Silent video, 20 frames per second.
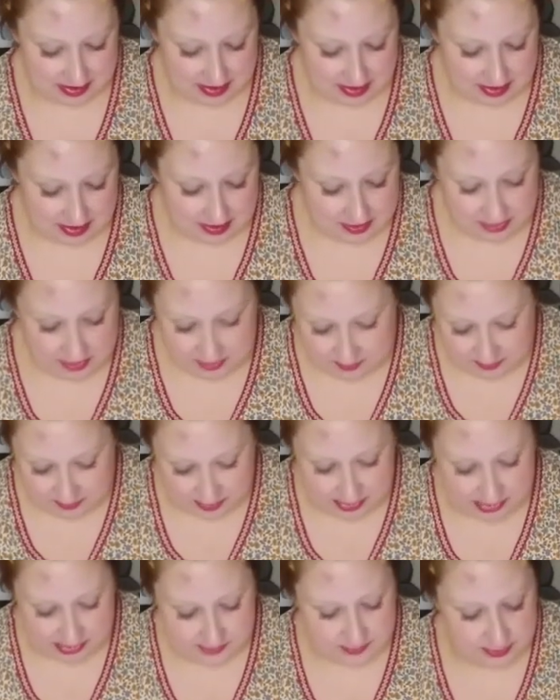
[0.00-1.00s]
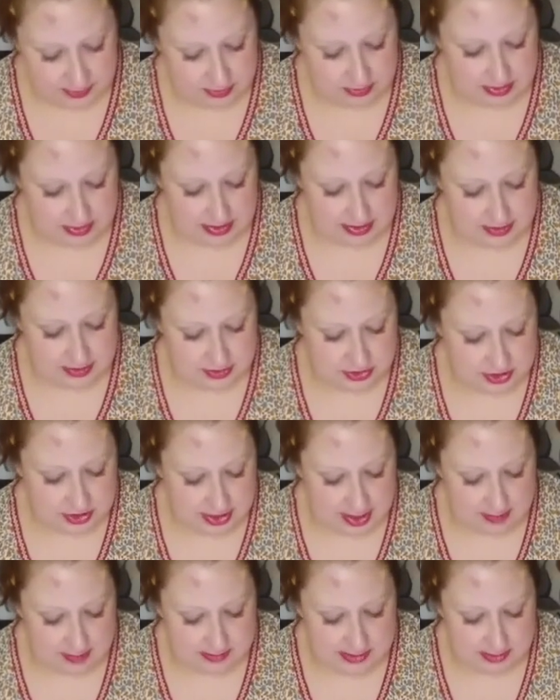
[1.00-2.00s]
The first few years she kept
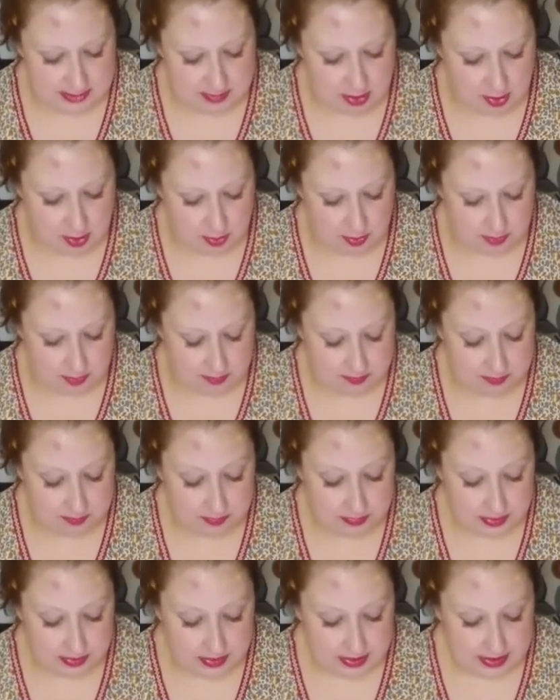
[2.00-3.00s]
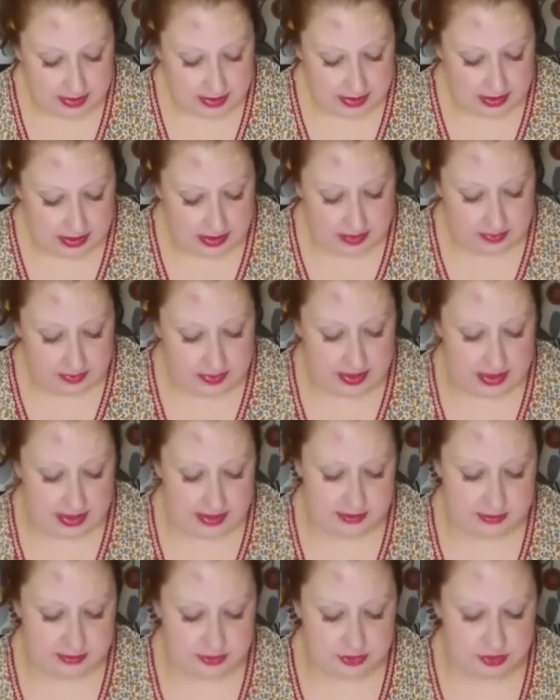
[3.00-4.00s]
him home. Then,
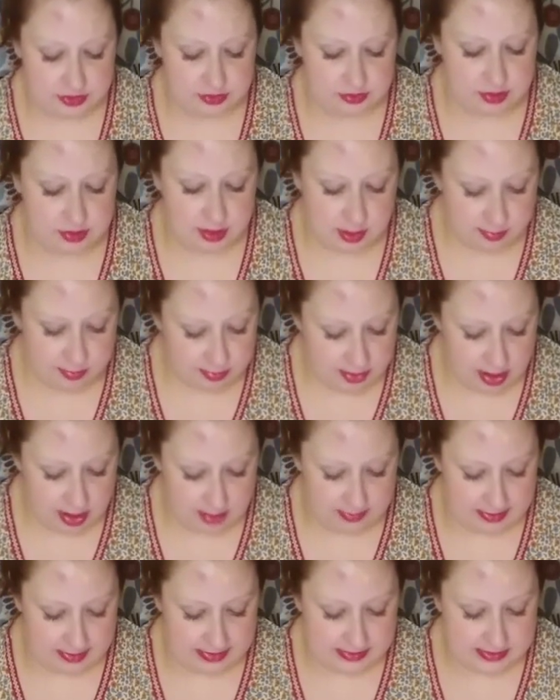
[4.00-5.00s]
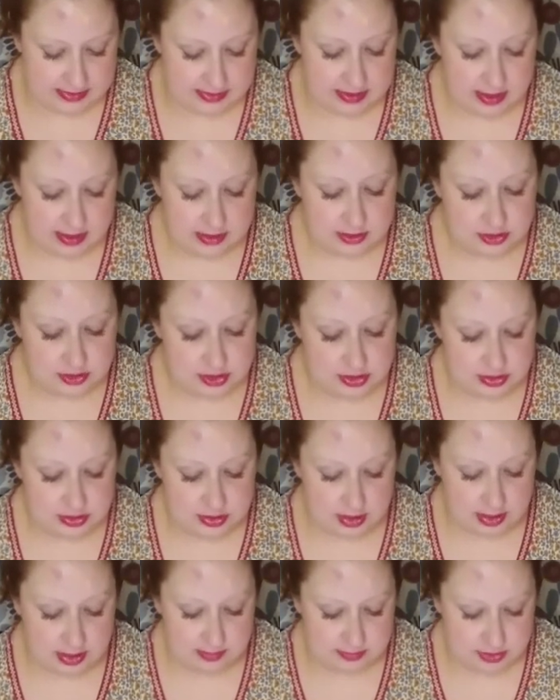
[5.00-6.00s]
true to her promise, she took him
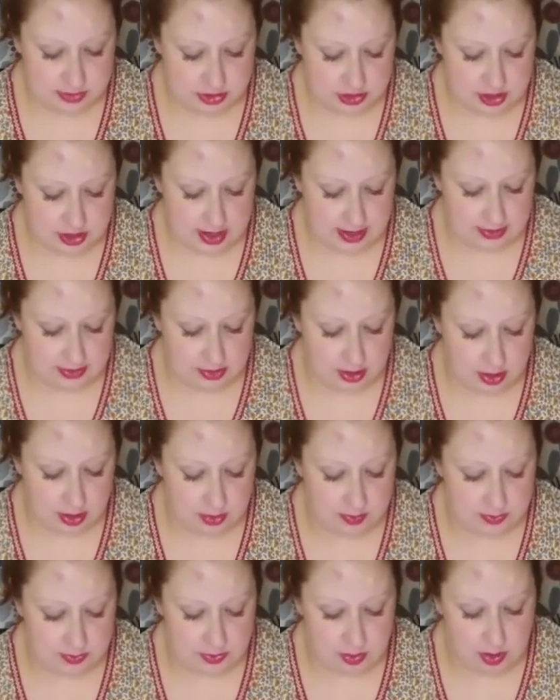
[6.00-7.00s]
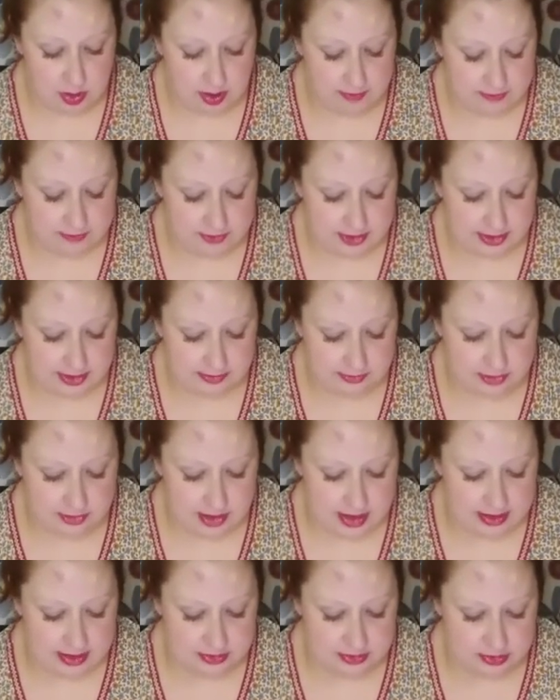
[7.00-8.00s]
to Shiloh with an offering of
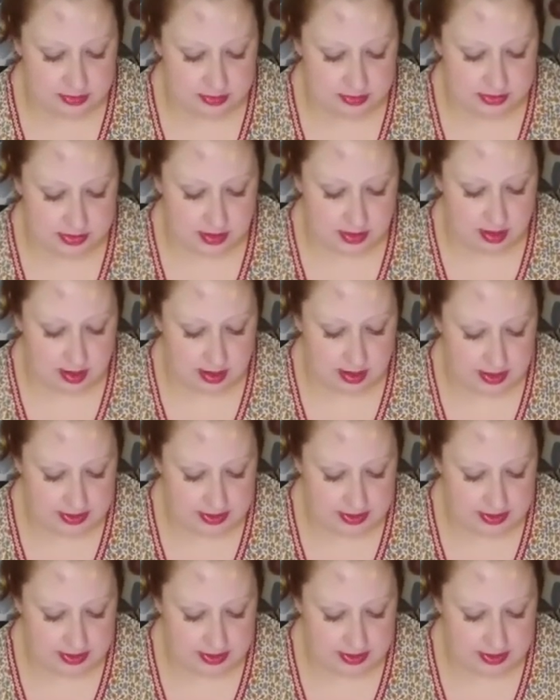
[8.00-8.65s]
gratitude to God.